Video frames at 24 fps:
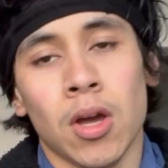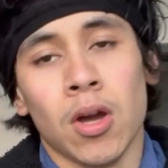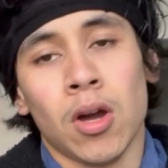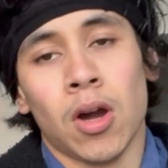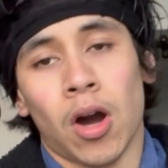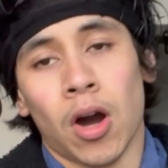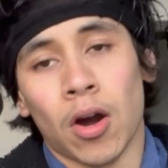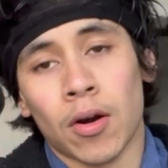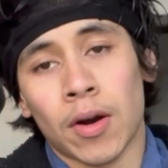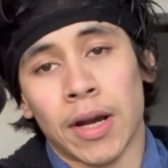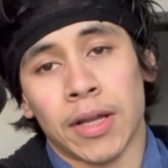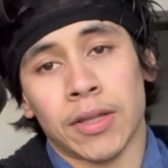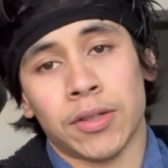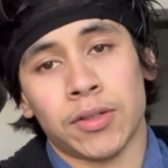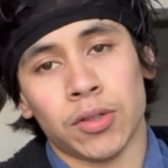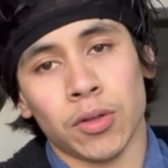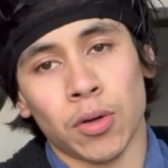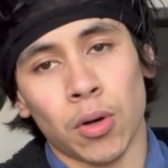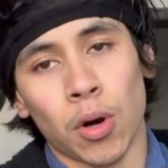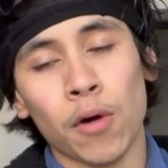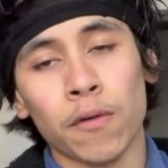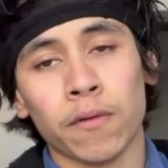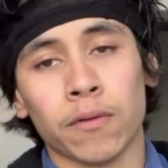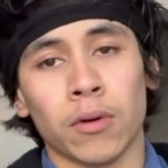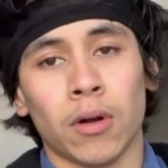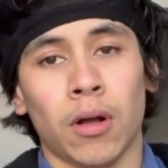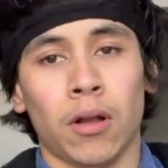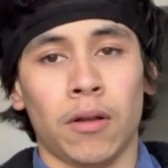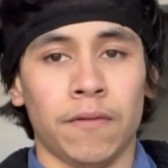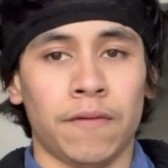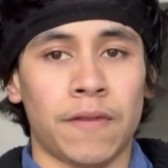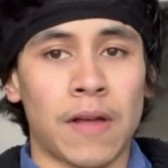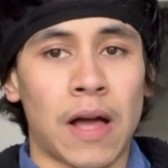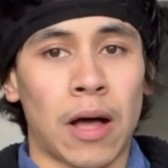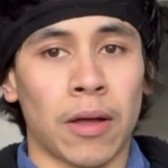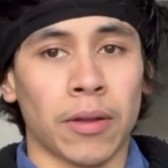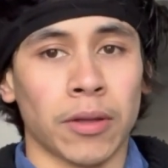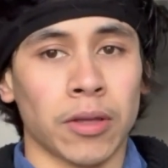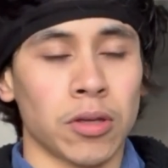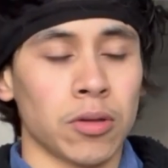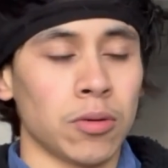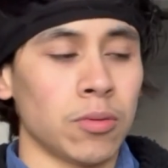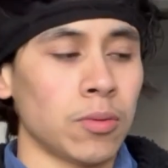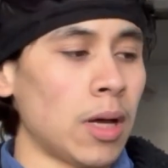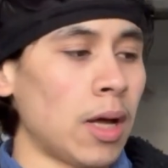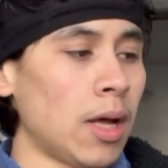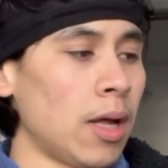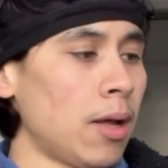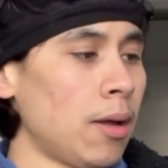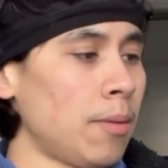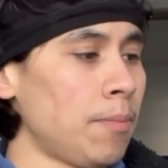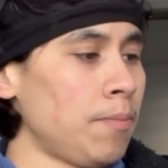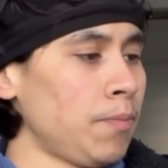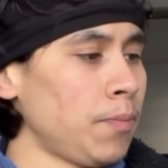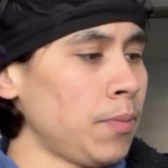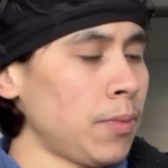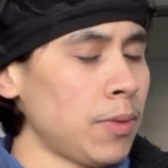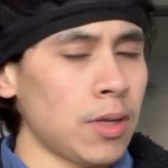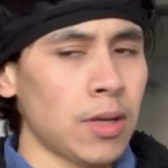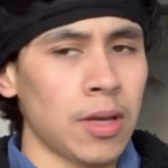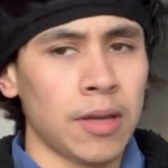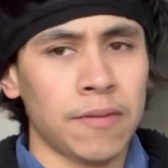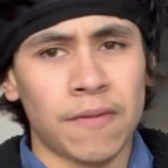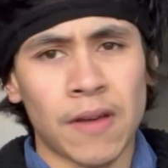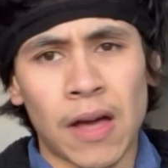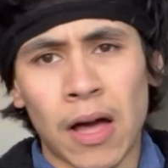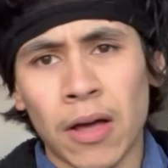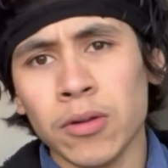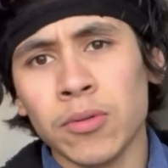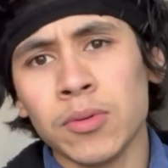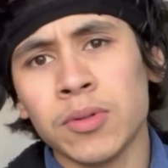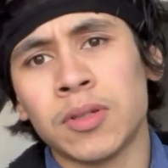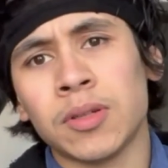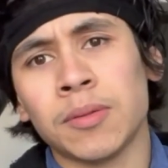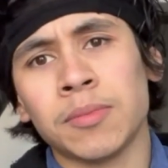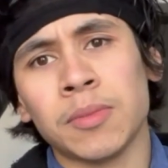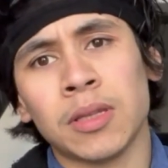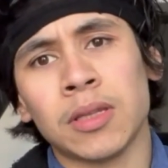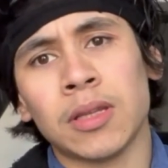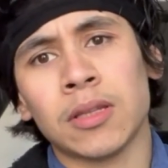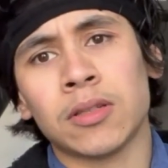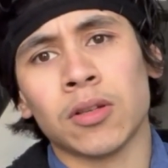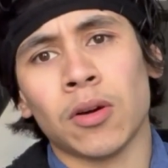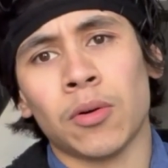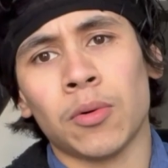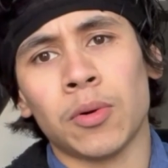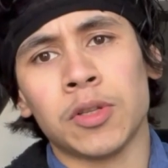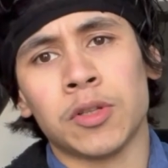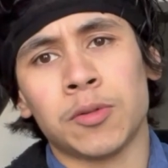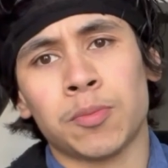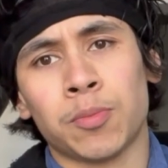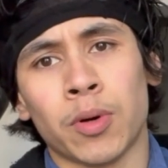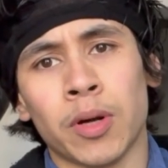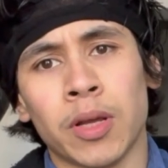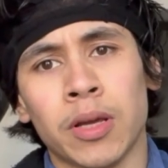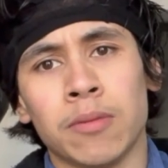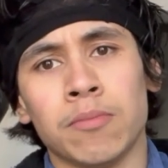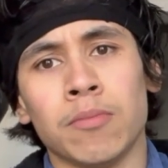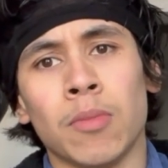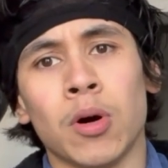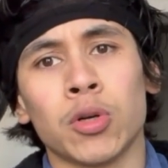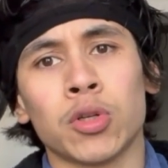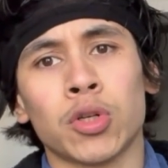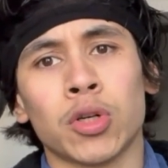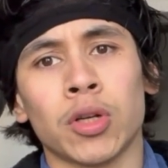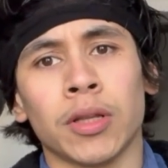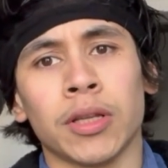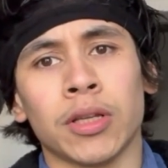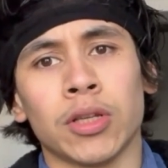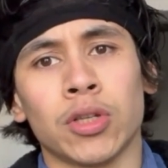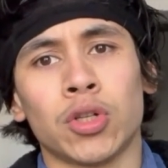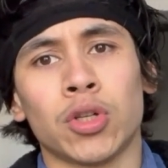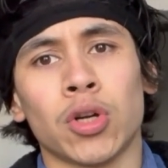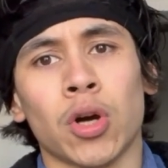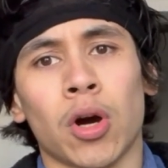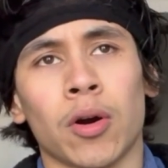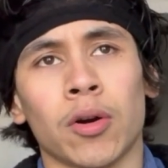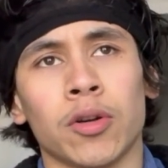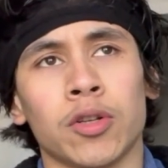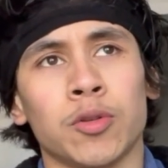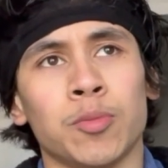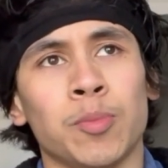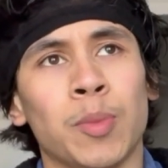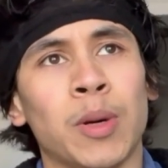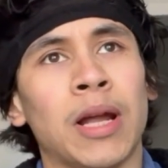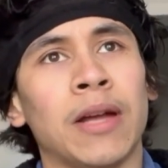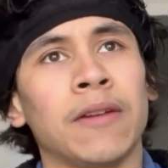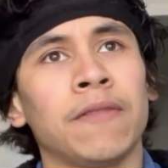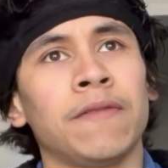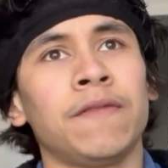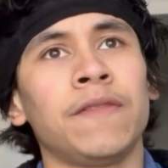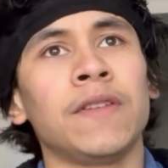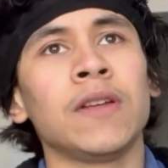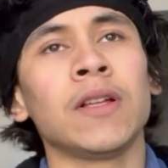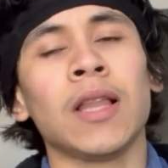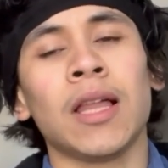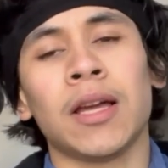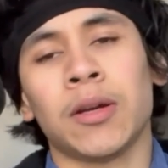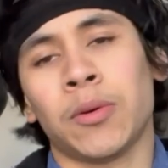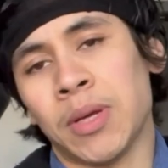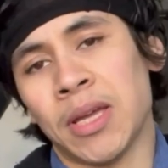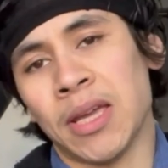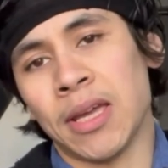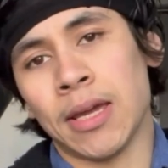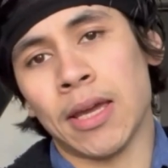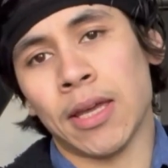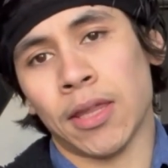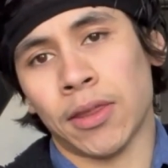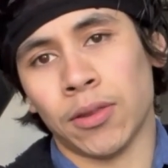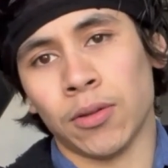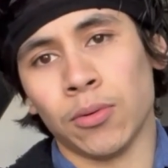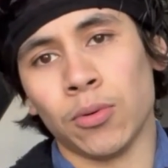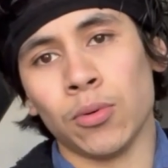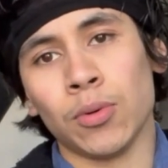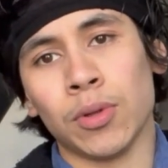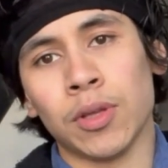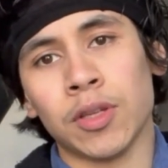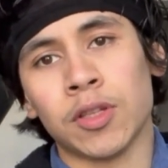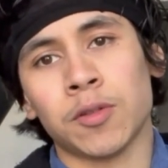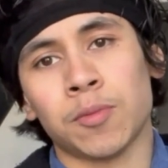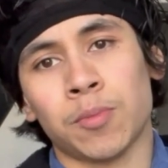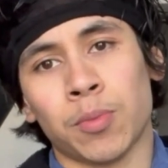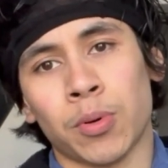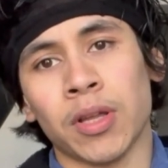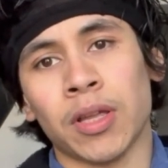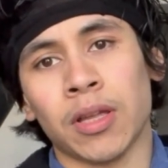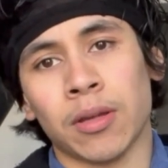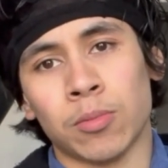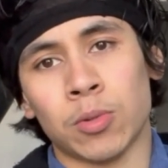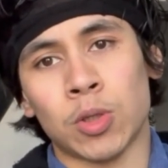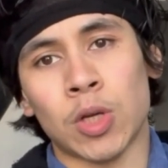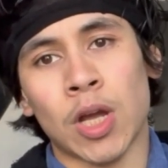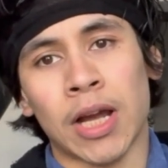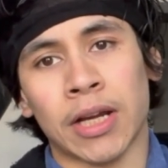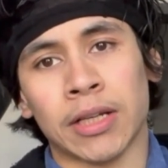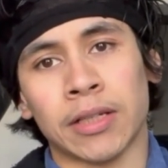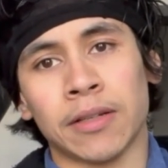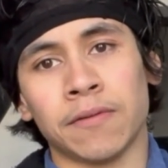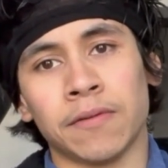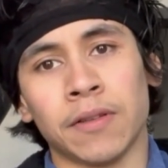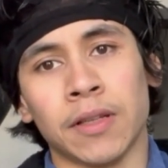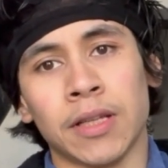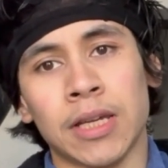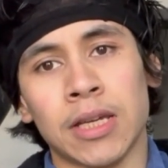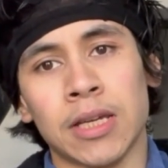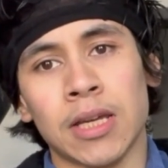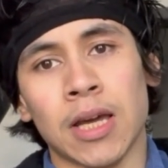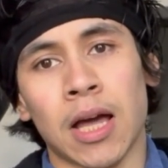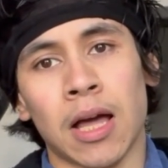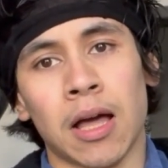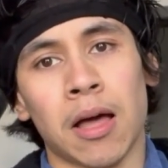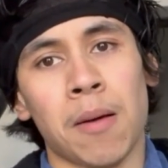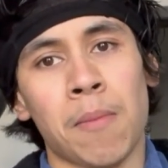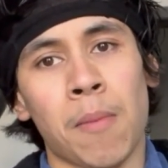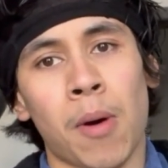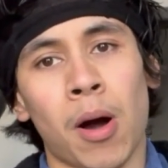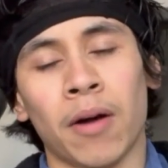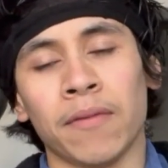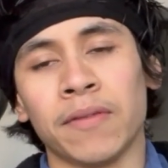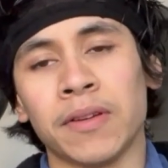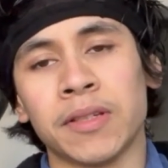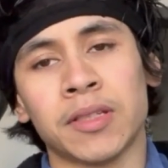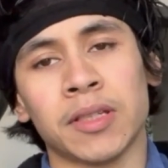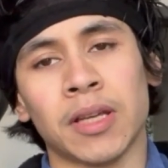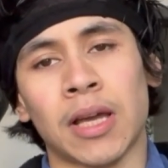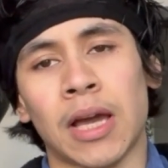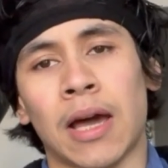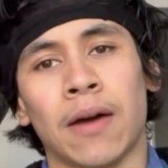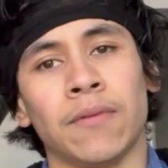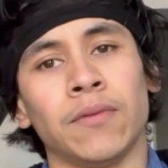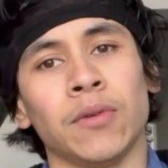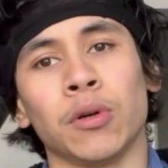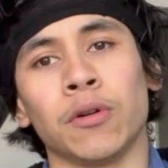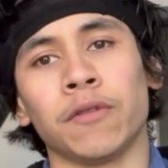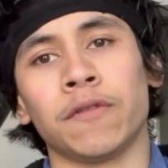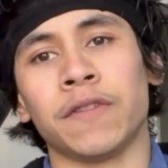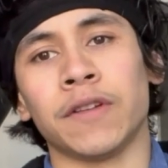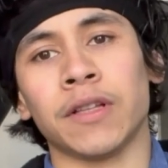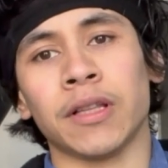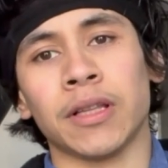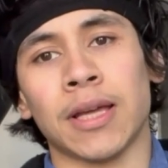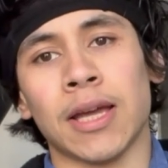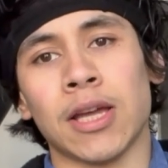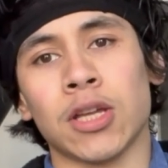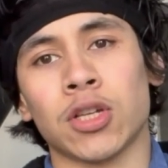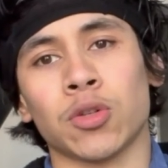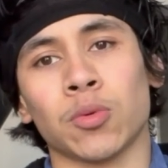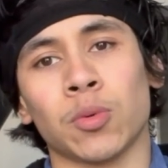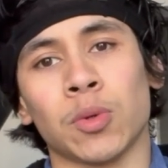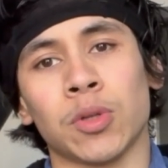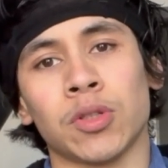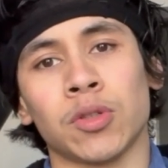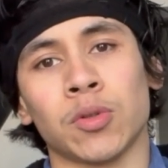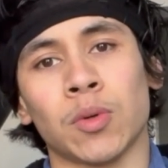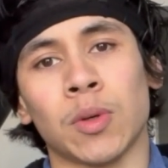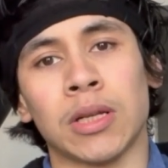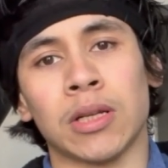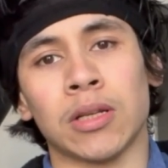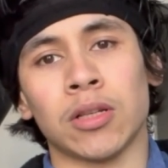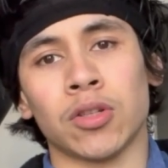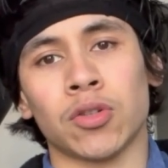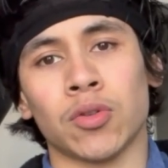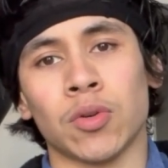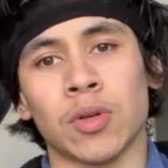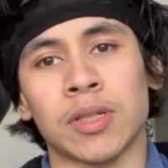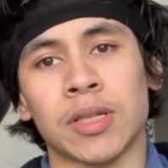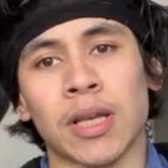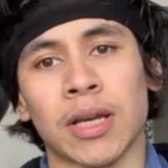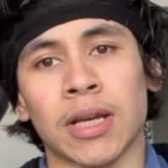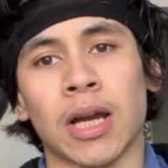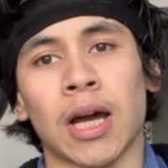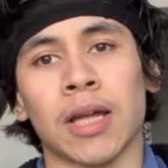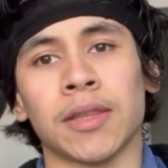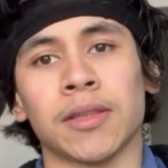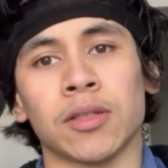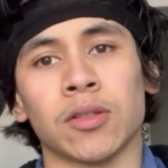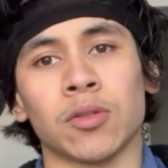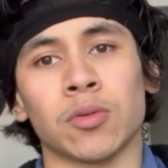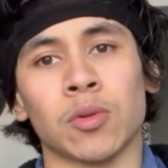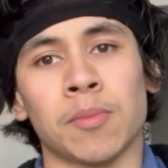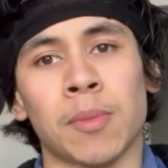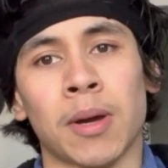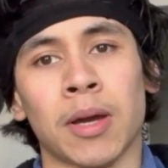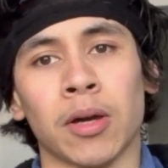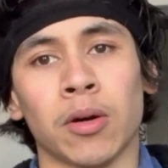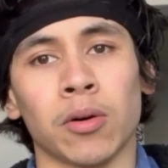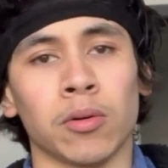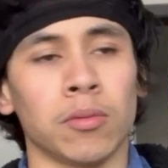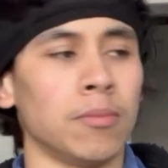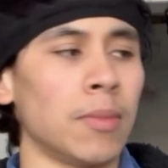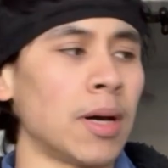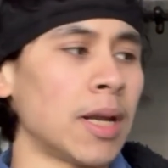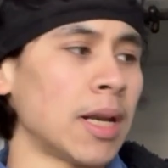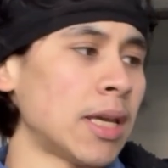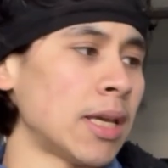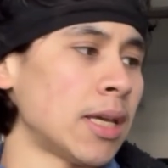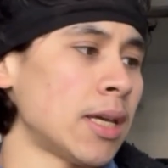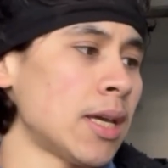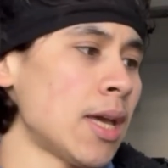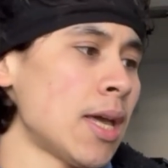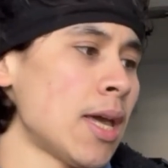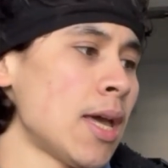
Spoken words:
All right, so overall value. Value is something that's always pretty emotionally charged, but I feel like we can get through this pretty objectively. Obviously, I have no affiliation with Squid Industries. I got this with my own money.